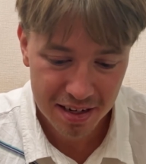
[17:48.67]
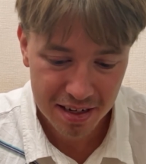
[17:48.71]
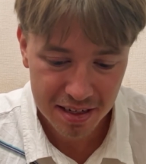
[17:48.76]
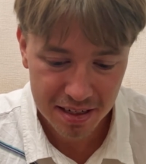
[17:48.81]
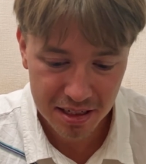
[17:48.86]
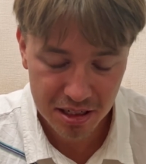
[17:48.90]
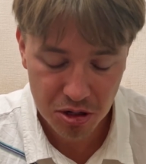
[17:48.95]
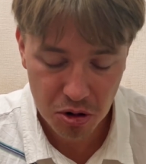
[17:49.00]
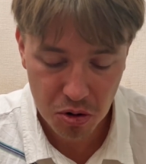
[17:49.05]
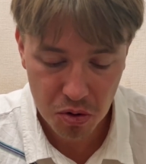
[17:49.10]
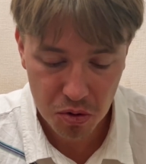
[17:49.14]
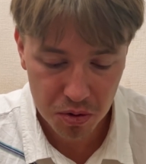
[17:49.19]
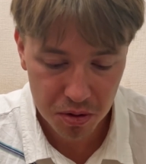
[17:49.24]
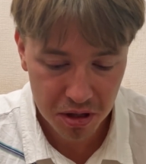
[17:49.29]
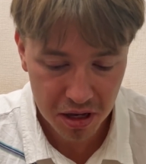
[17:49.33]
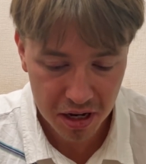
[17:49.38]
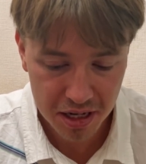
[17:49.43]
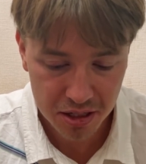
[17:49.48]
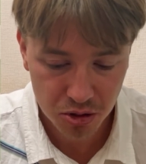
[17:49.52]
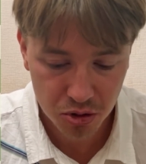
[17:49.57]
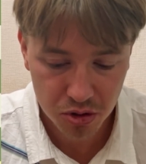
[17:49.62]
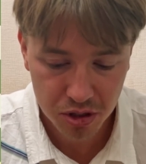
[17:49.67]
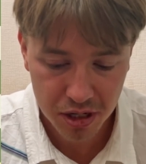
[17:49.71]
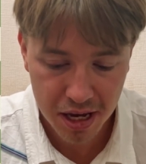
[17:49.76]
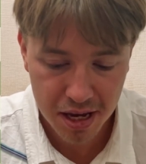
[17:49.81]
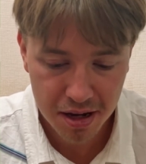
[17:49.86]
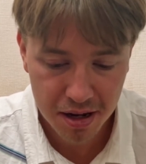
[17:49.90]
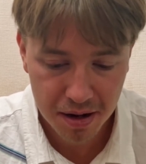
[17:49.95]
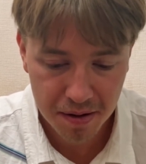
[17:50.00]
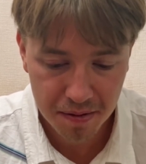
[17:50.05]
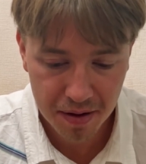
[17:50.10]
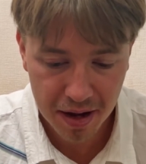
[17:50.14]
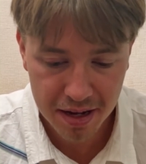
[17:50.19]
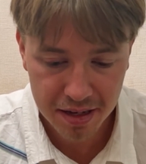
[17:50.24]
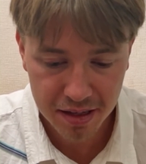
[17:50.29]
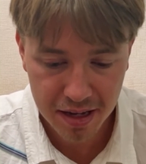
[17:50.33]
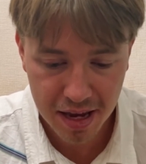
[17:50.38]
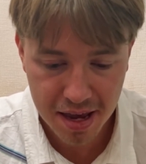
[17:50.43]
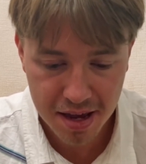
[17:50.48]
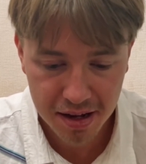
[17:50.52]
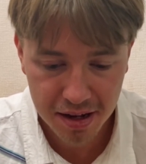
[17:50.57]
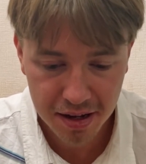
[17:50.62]
So he has to take, I
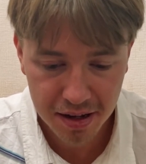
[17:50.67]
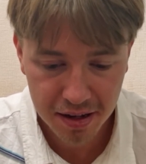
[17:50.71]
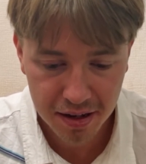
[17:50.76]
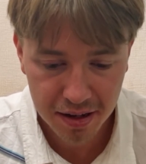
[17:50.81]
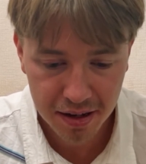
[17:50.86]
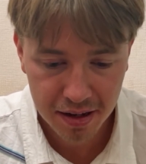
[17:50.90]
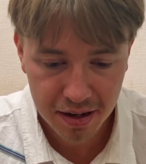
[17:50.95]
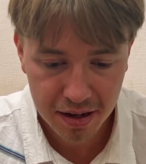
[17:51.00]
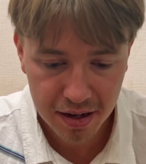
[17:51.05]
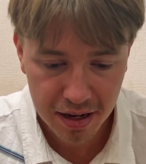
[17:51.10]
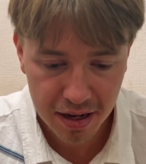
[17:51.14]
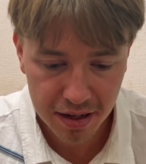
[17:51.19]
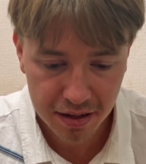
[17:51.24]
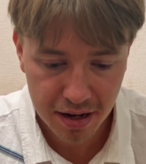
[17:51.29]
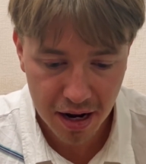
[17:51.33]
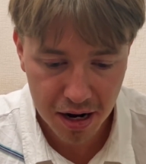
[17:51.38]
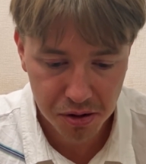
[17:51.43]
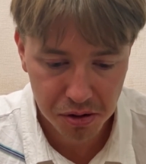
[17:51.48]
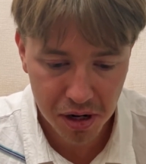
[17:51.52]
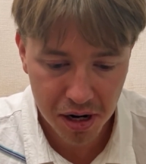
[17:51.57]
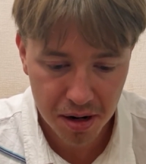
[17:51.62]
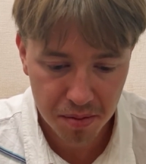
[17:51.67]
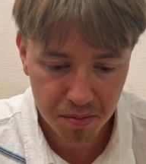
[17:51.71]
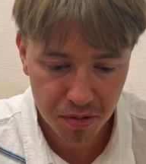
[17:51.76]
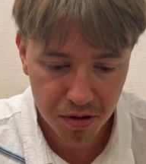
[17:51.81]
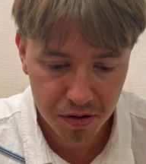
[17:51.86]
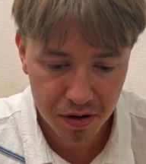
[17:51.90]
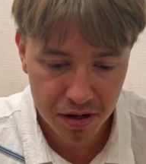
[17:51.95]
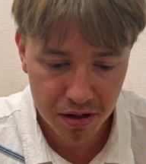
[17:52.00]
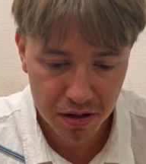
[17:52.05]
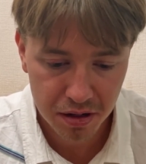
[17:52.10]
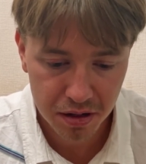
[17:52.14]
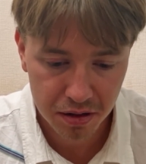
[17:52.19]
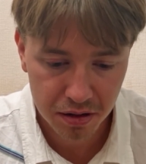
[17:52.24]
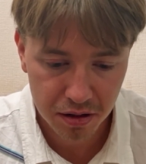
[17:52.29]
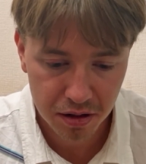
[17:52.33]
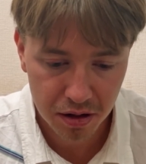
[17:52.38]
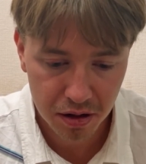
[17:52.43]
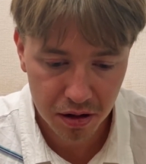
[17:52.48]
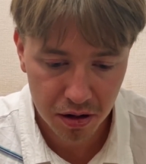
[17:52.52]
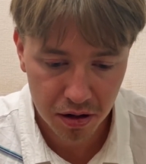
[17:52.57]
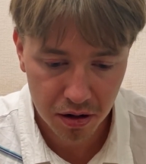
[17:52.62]
take, and now I am threatening
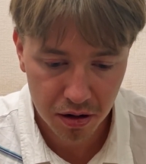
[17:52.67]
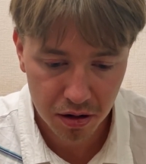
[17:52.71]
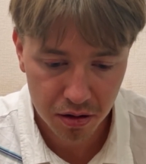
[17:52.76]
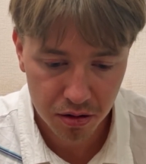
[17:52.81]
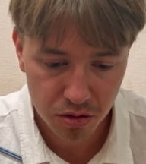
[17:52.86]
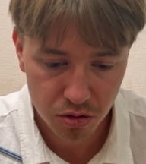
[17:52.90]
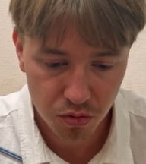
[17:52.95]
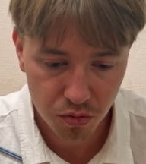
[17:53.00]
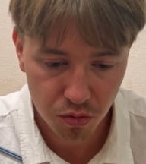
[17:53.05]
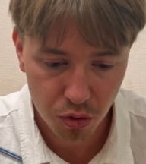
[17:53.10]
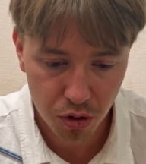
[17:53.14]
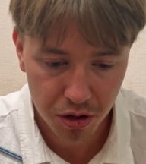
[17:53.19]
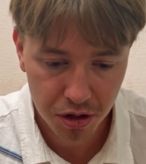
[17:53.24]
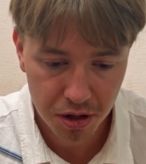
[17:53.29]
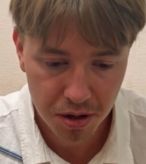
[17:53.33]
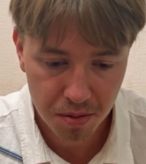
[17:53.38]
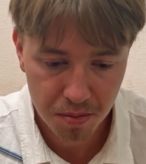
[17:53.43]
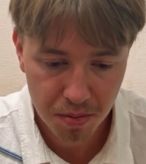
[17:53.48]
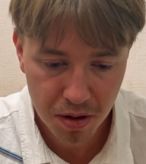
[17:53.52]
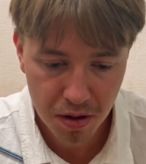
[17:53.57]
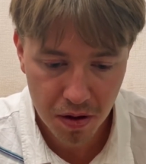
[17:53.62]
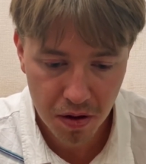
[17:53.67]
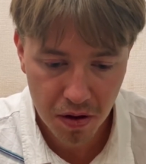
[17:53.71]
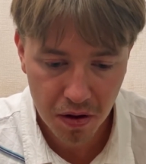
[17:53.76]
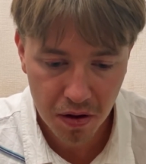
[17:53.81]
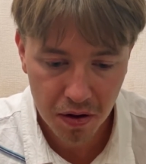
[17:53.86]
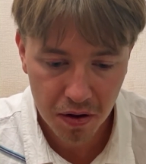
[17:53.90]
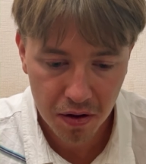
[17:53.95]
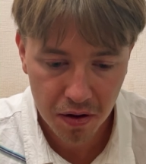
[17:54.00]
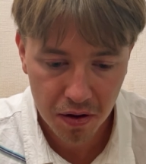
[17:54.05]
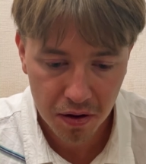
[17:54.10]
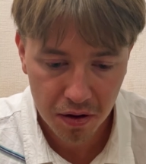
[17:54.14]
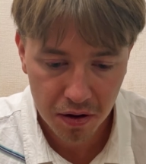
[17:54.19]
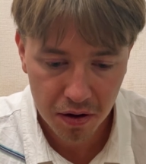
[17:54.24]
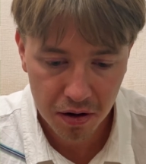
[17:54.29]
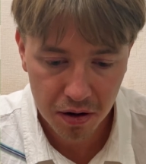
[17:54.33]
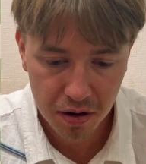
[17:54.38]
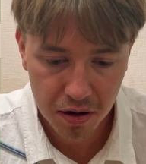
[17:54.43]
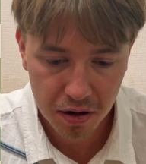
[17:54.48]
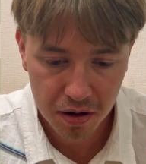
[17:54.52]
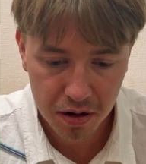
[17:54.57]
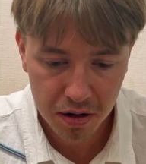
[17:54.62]
to fork him,
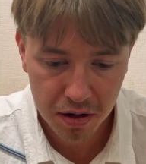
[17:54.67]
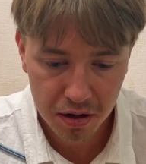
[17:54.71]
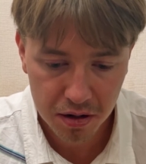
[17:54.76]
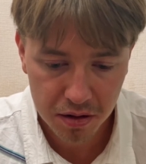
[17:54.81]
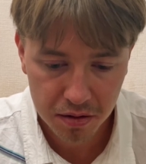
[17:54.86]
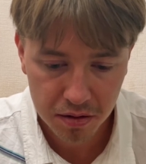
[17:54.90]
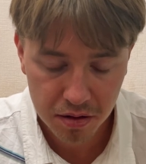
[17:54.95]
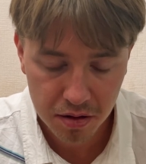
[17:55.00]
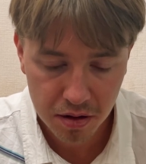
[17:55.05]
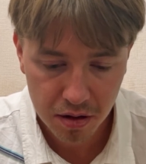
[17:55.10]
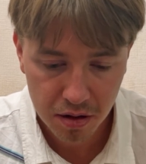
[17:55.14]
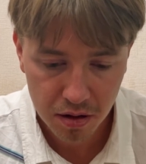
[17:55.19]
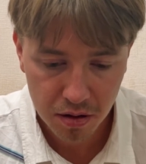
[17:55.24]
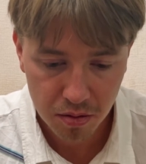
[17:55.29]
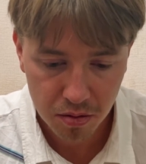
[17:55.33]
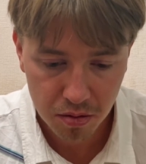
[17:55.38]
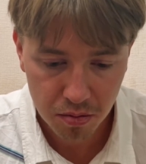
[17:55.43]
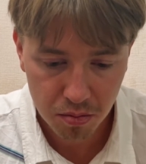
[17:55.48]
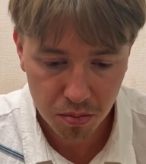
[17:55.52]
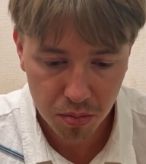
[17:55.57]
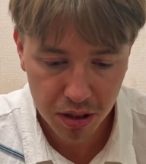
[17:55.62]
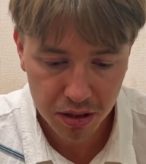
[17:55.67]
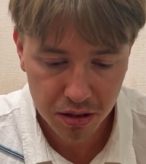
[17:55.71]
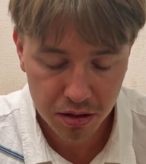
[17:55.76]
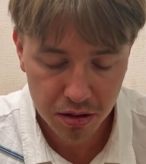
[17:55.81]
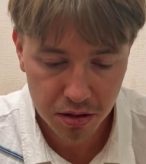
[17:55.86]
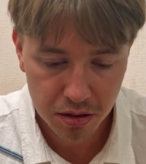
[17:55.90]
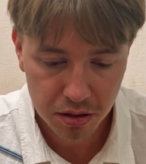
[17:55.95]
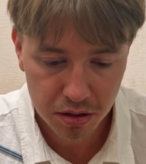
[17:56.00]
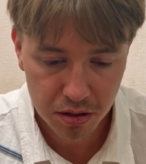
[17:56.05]
but